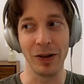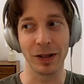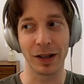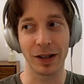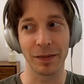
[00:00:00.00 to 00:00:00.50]

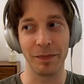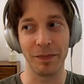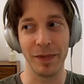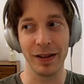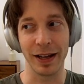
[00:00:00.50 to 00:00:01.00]
bulk,
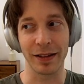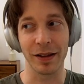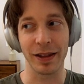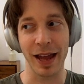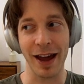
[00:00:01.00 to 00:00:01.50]
like
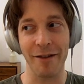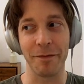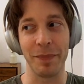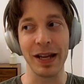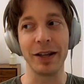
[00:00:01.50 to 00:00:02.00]
they
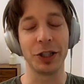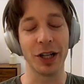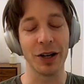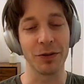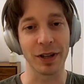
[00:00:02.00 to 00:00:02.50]
have big
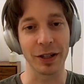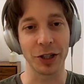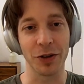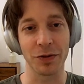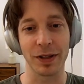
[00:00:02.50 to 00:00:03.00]
shows, like
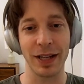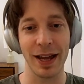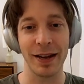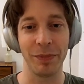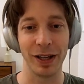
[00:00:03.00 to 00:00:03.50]
shows with
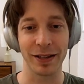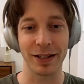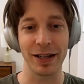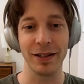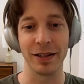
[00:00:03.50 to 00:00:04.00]
ten
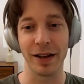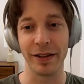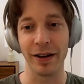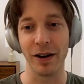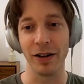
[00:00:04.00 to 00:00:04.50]
plus seasons
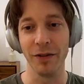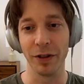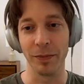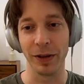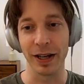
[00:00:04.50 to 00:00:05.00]
on there, all
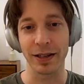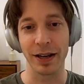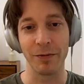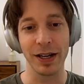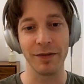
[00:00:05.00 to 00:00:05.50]
over the place.
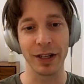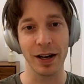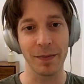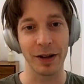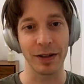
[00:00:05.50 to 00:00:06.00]
And we didn't even
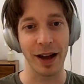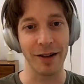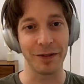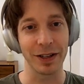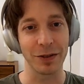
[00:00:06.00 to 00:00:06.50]
talk about The
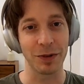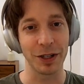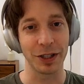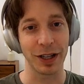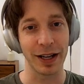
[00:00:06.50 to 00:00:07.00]
Office,
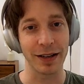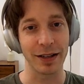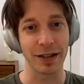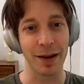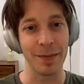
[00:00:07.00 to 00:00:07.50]
which I
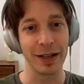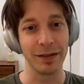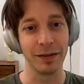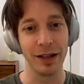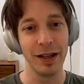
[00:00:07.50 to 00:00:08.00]
guess is
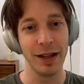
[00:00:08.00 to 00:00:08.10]
coming